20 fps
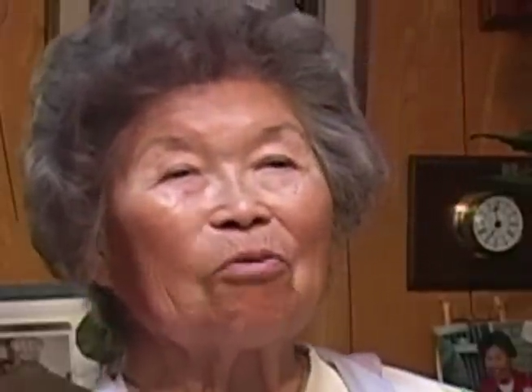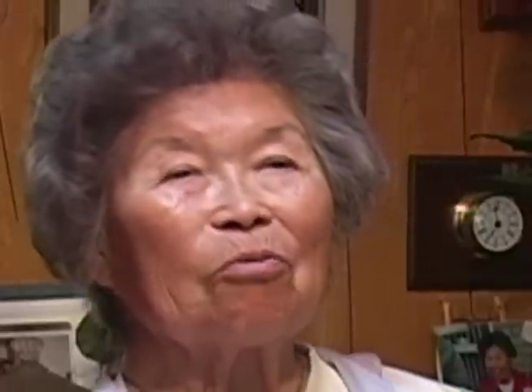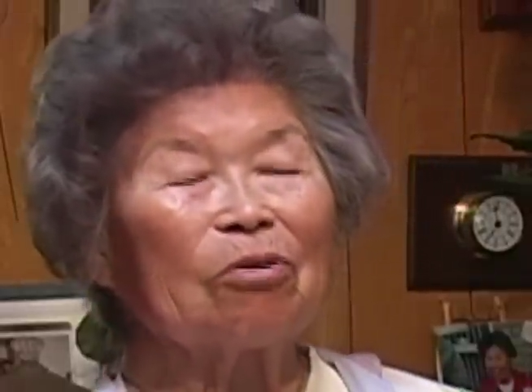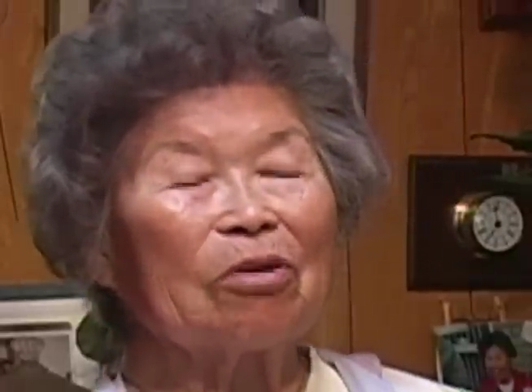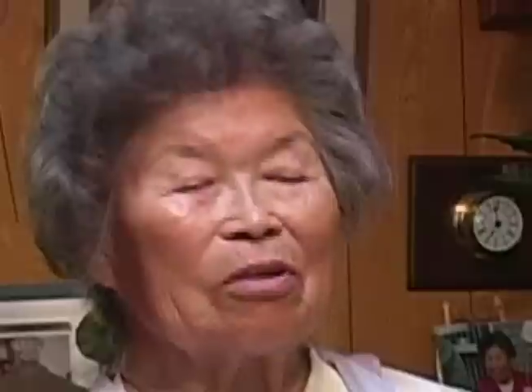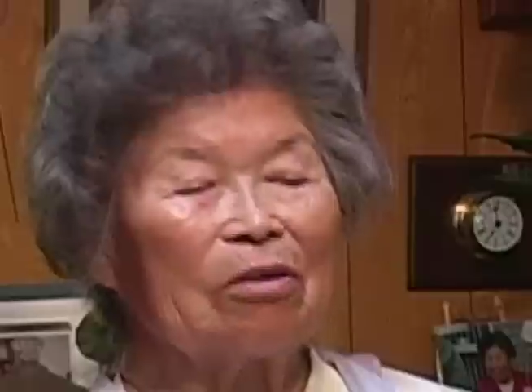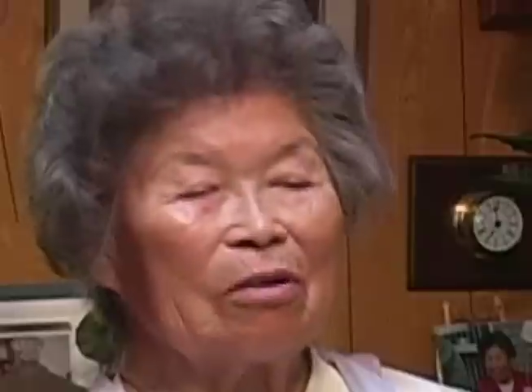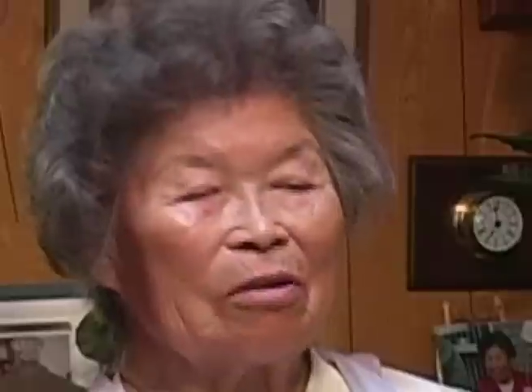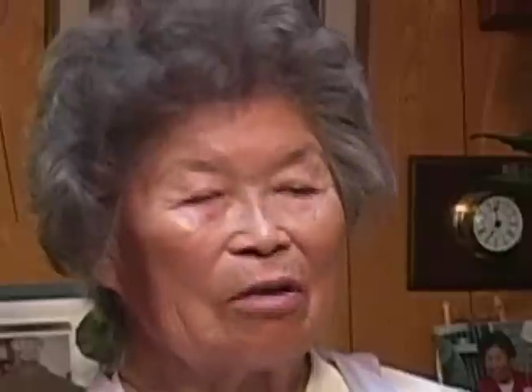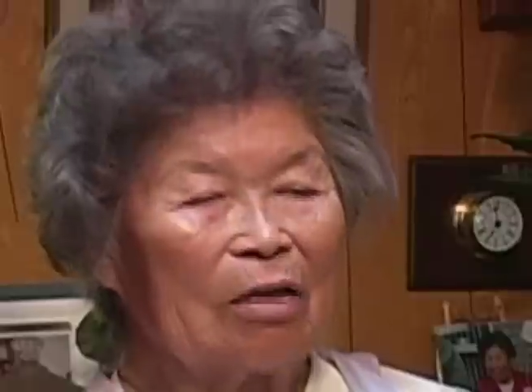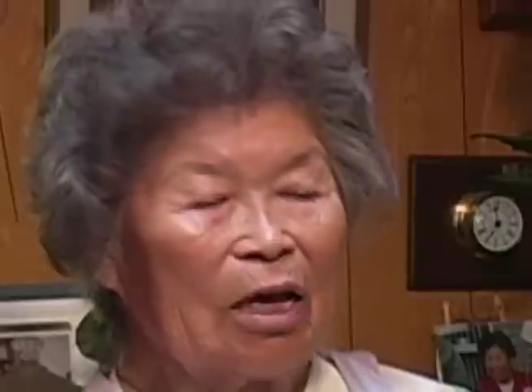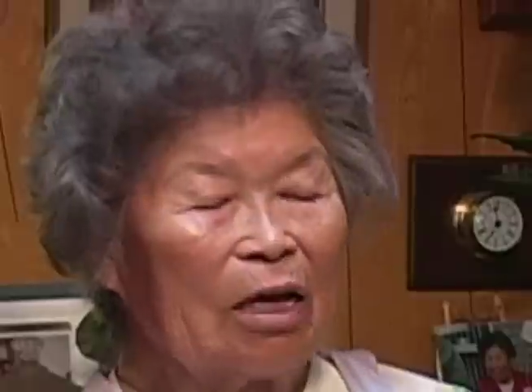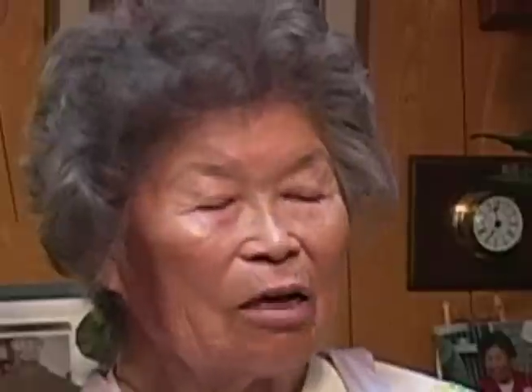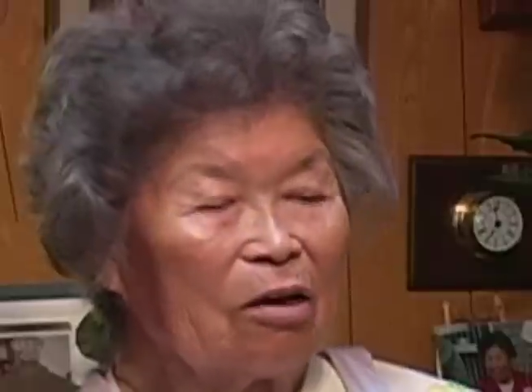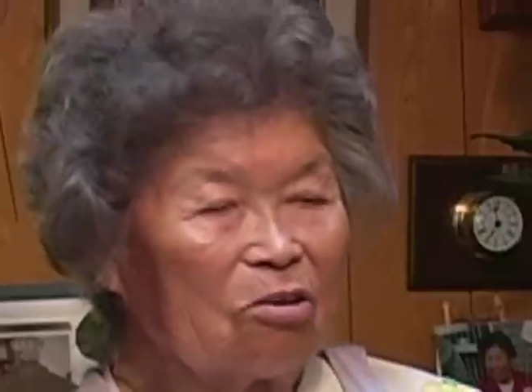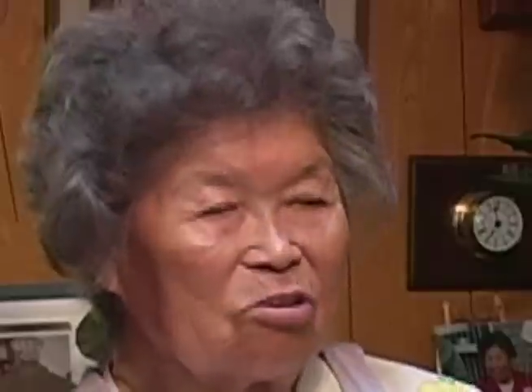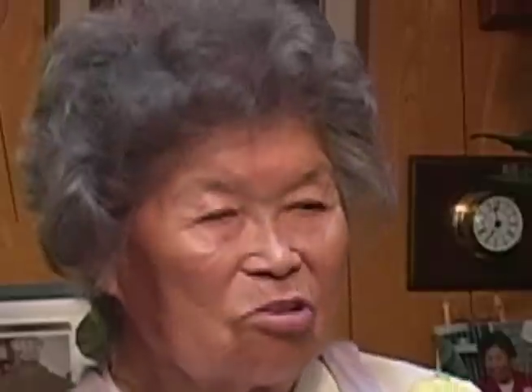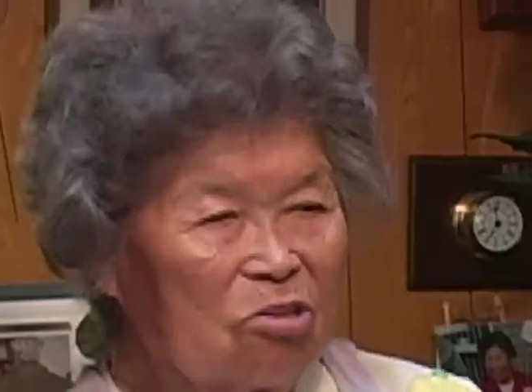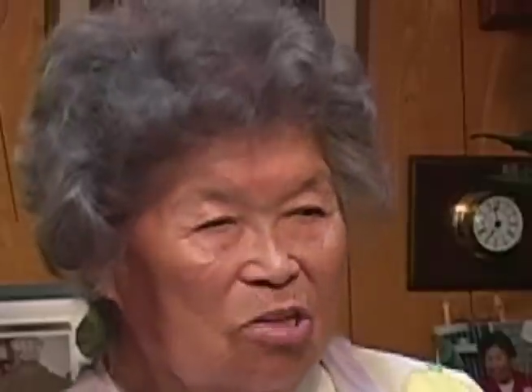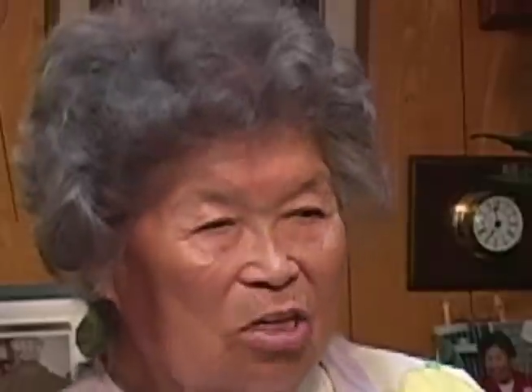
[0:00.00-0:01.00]
would take
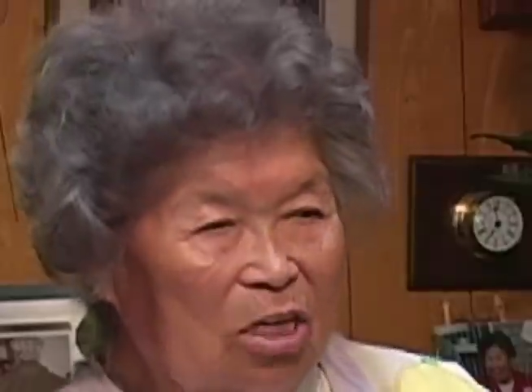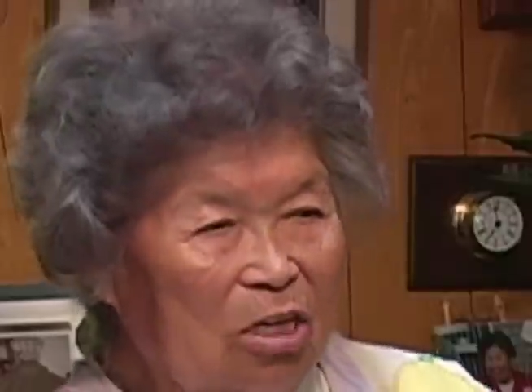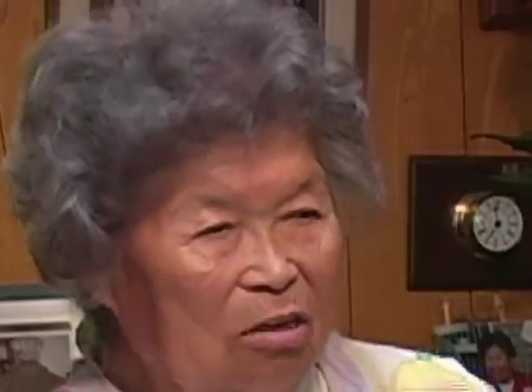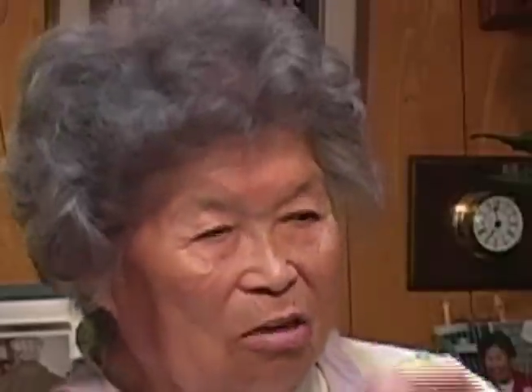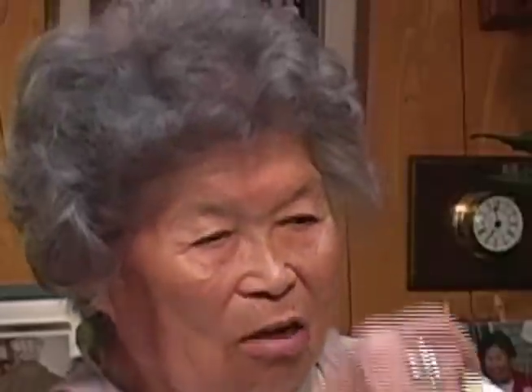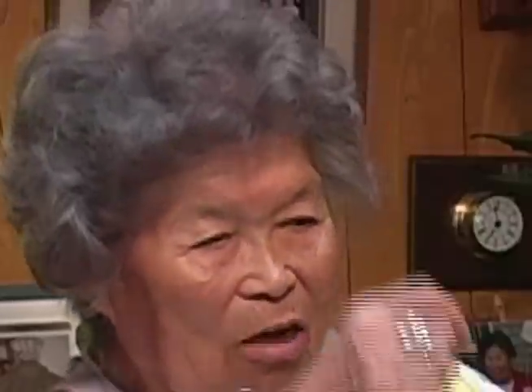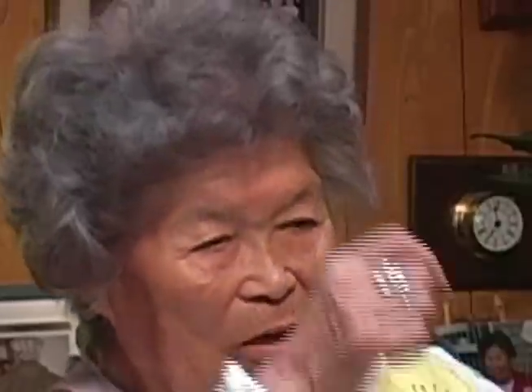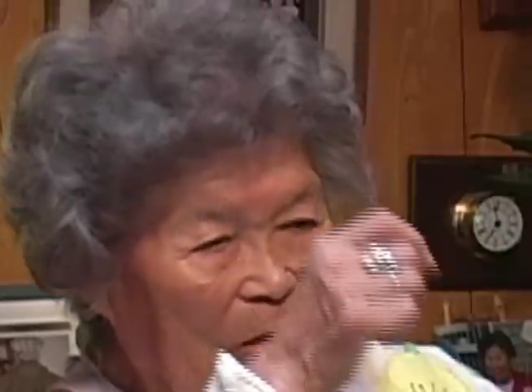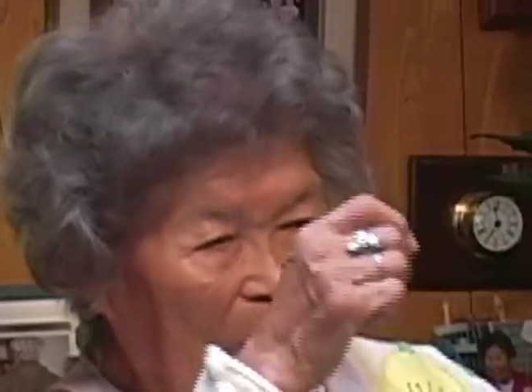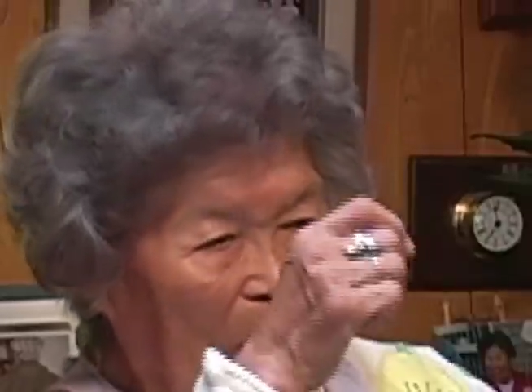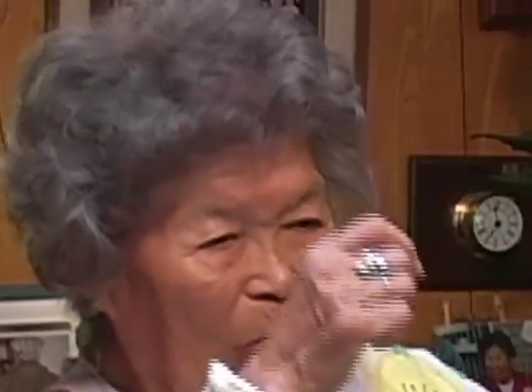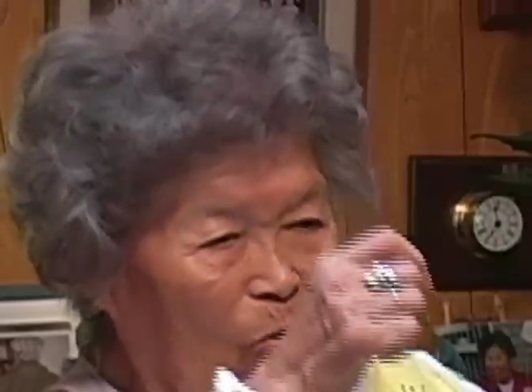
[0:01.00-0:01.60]
a sheet and